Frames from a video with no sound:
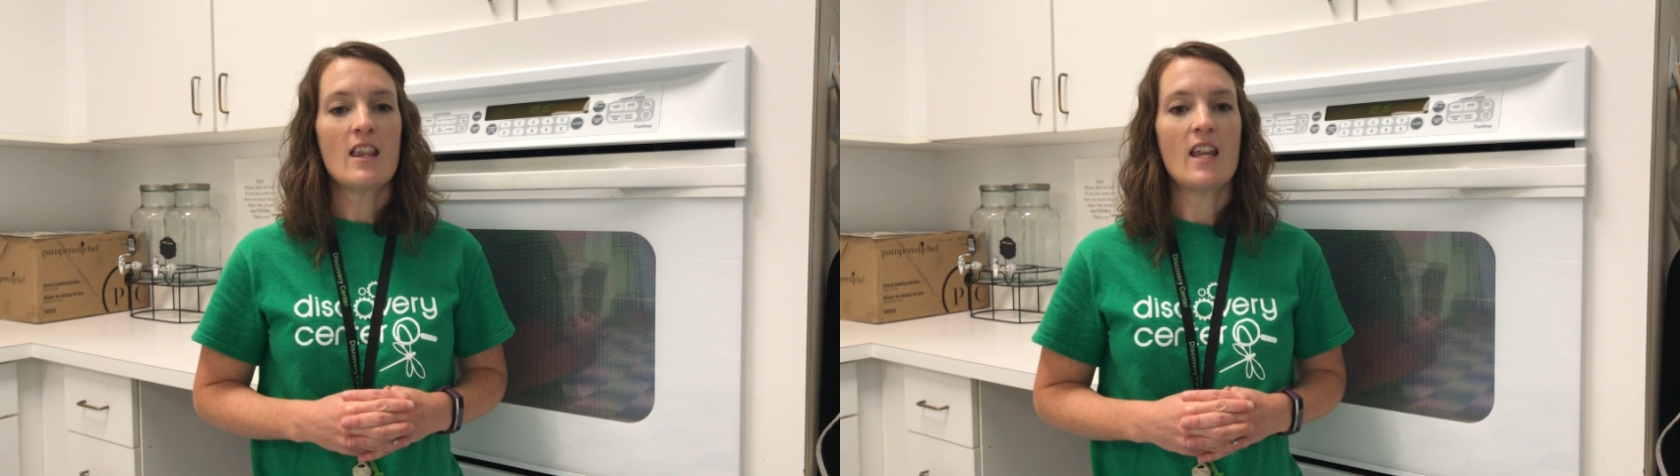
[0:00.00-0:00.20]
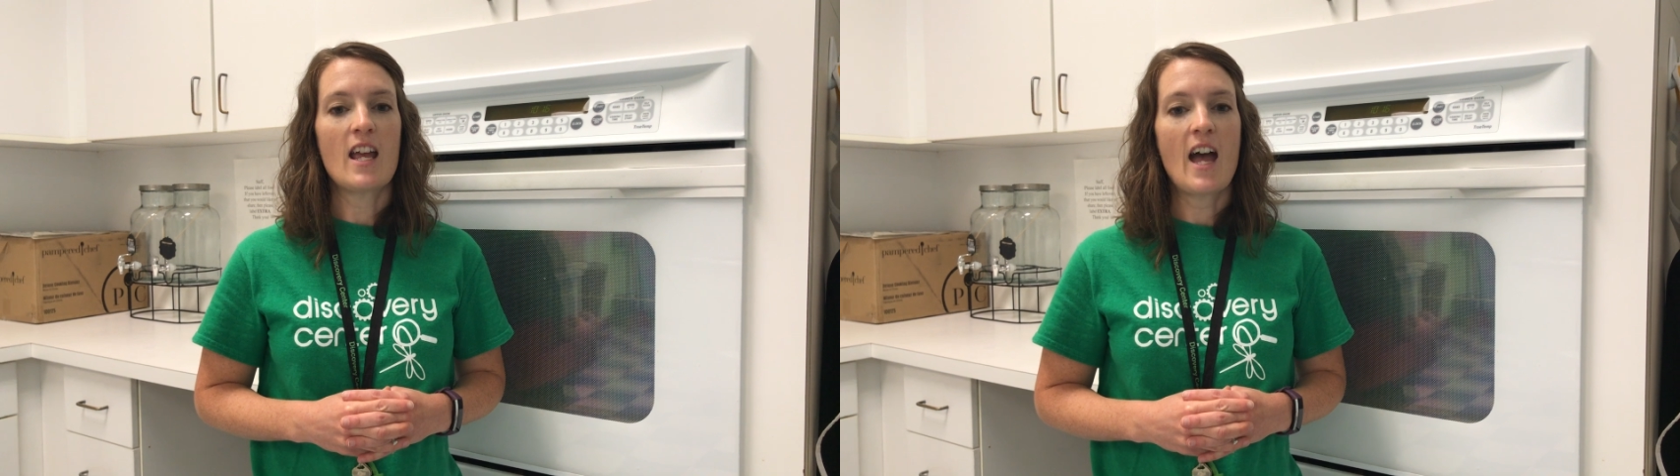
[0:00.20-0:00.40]

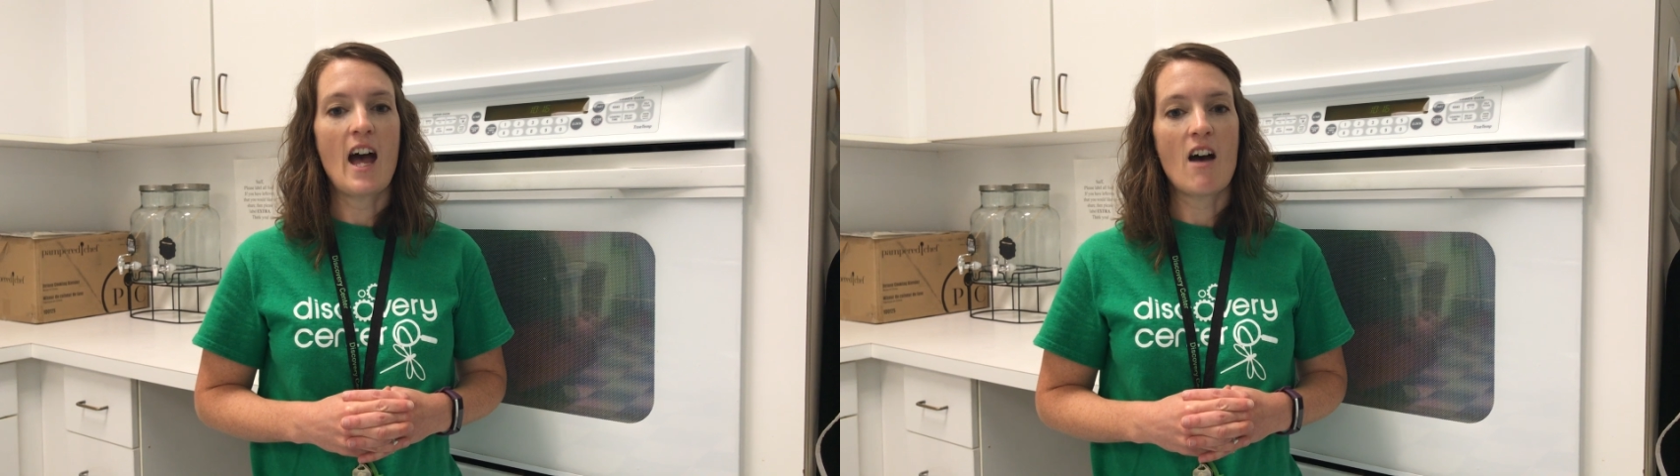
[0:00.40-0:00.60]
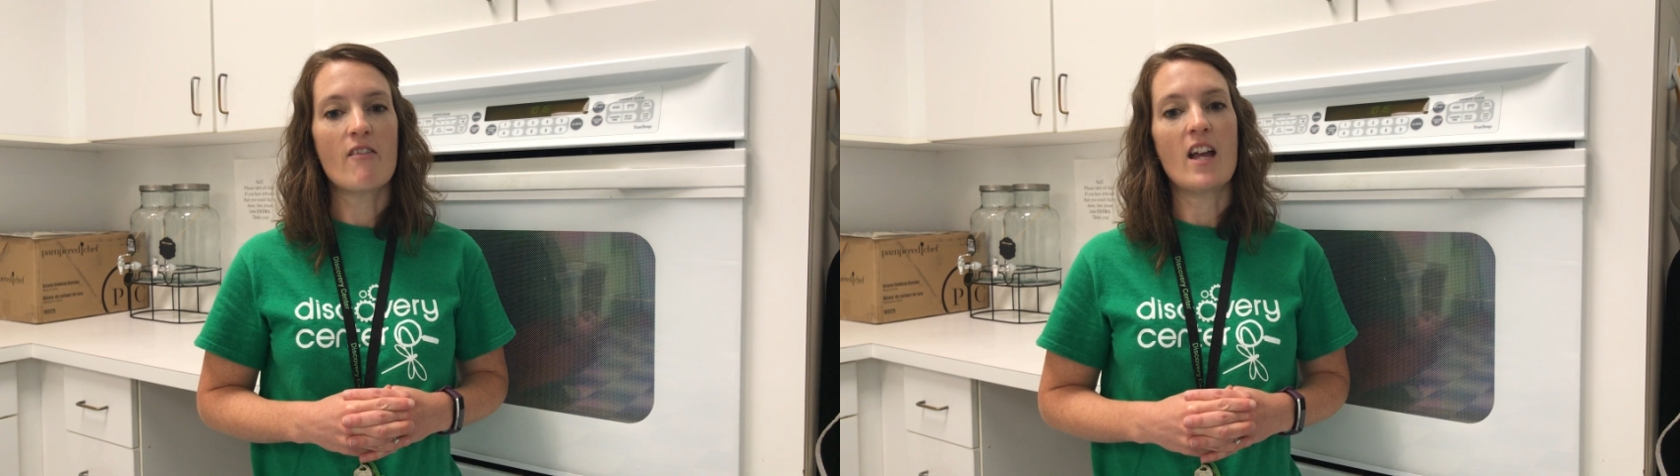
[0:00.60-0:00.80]
They
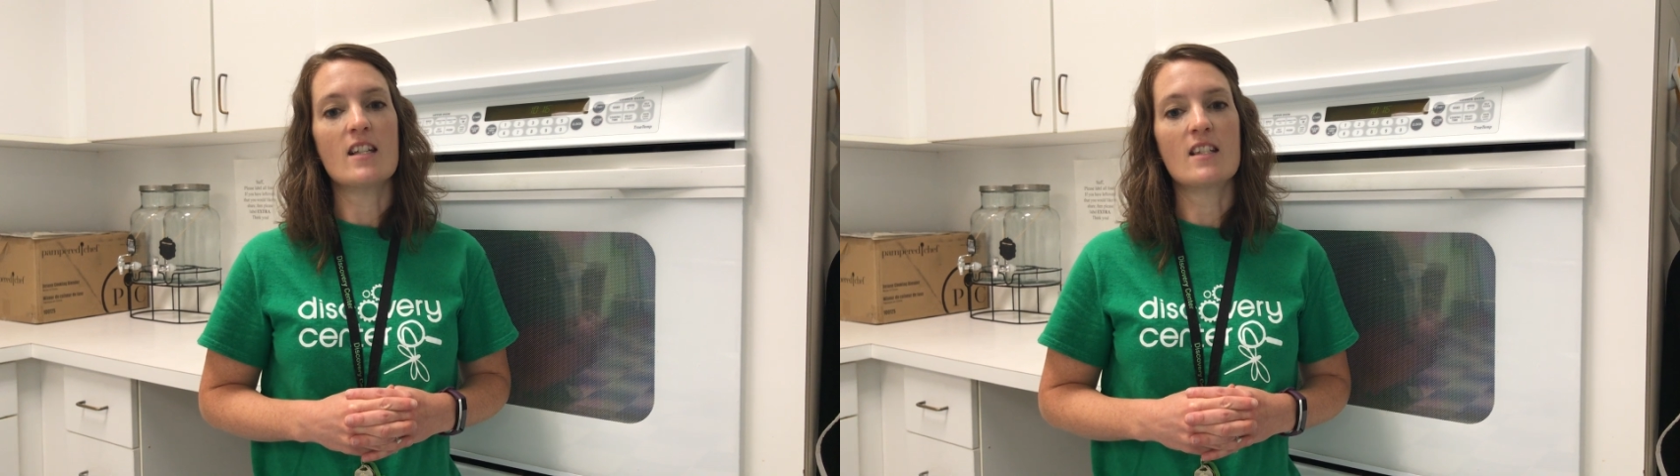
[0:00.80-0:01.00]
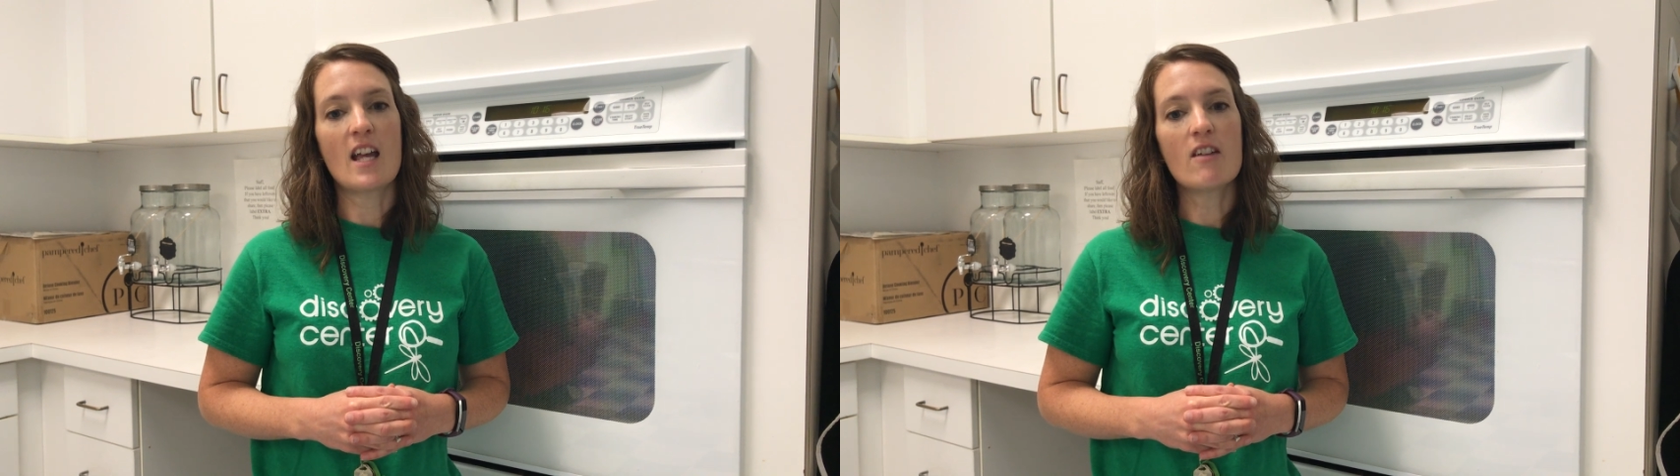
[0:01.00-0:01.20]
have a
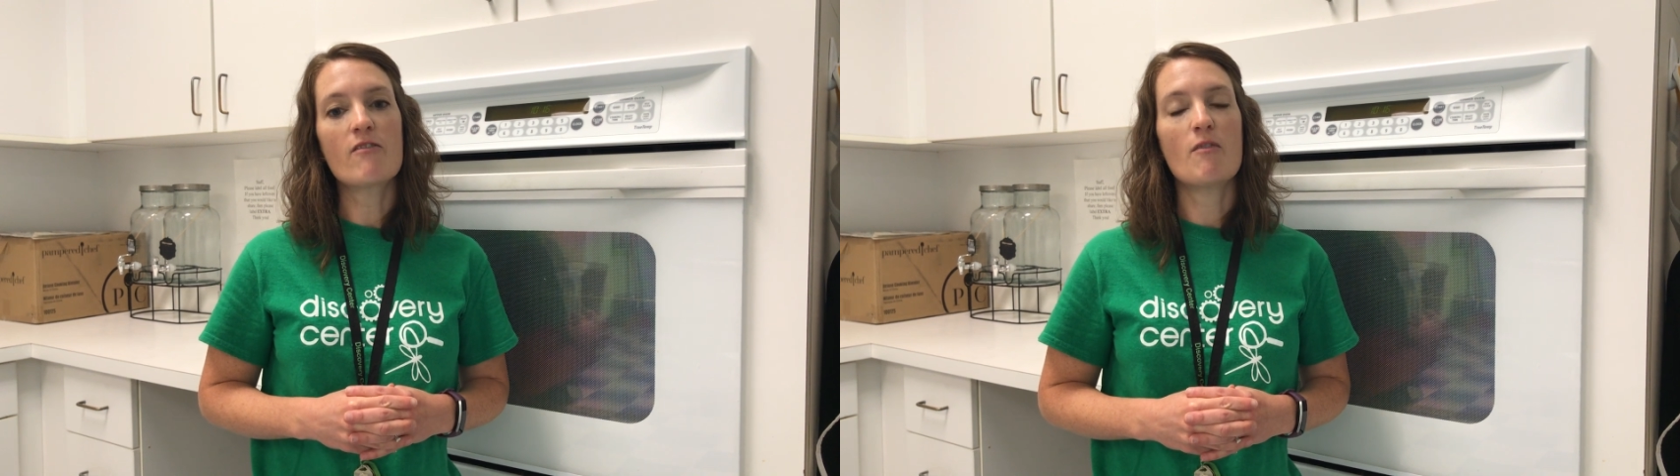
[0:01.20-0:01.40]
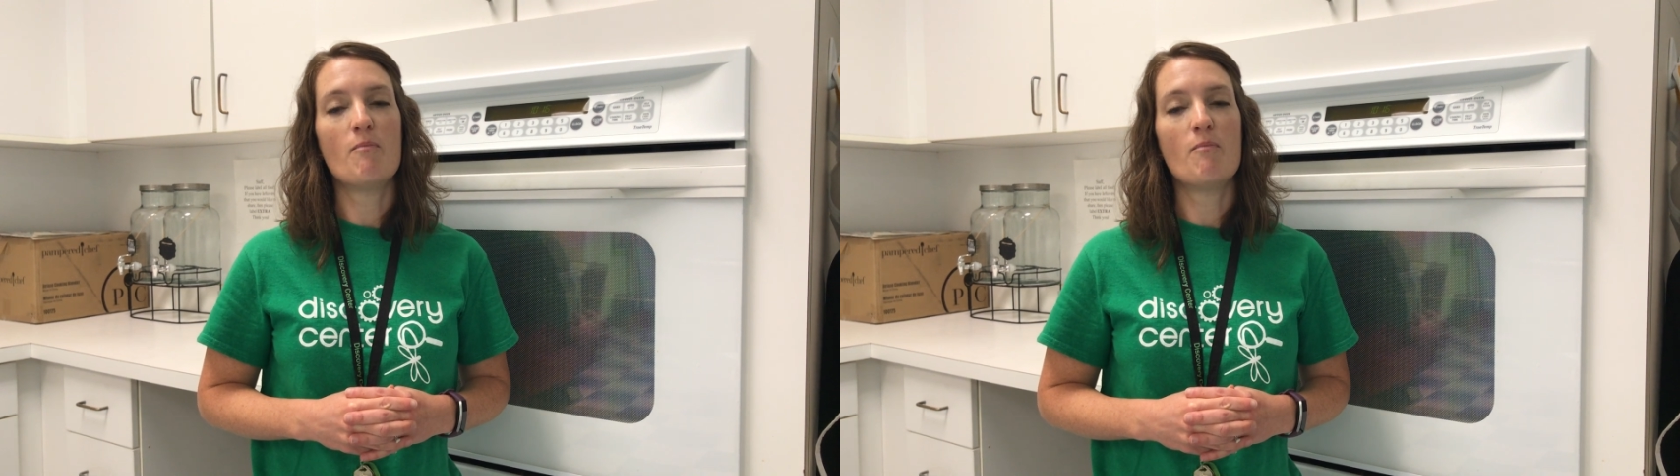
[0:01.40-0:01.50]
safe